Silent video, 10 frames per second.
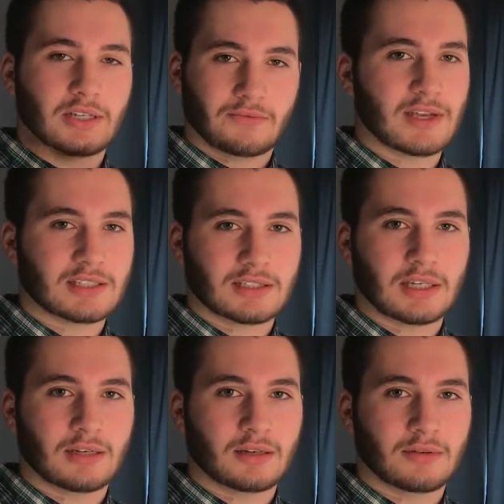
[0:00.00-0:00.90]

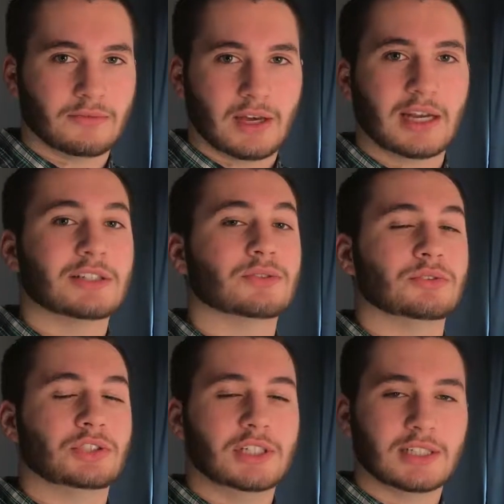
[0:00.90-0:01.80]
investing
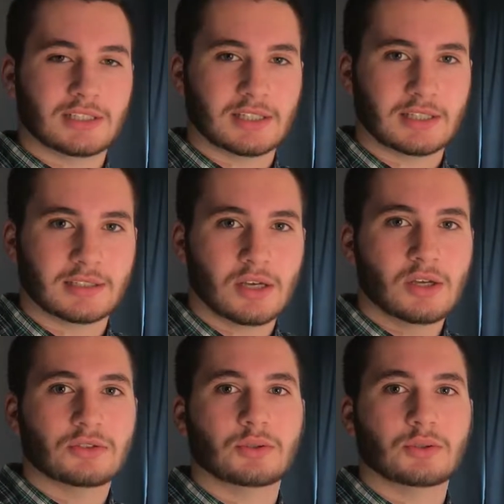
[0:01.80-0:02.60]
financial geniuses